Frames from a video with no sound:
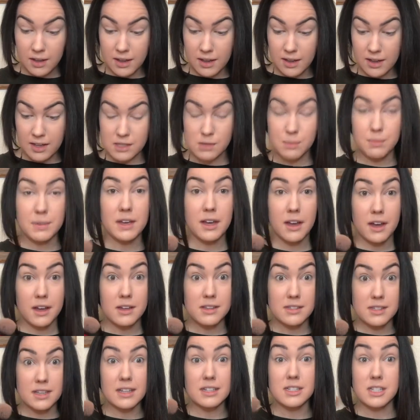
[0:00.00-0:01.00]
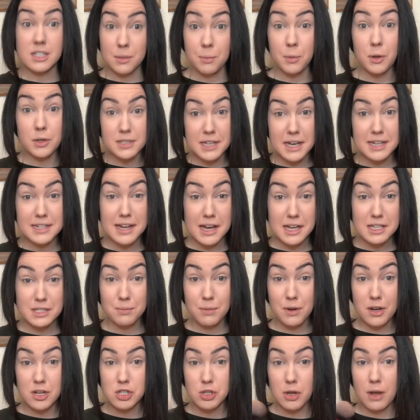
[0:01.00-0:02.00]
is because it's the multitask
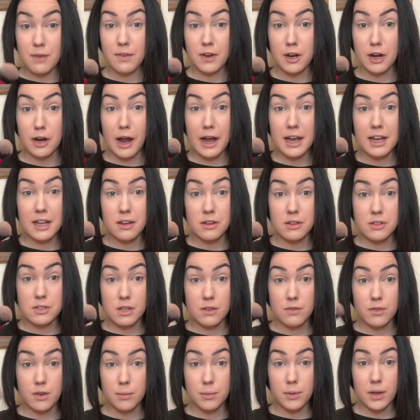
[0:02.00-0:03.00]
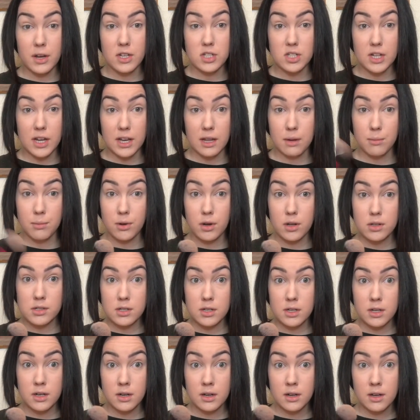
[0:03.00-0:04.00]
brush, so I figured I could use it for blush and
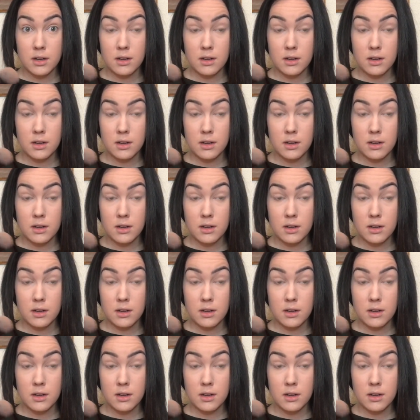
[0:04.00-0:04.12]
bronzer.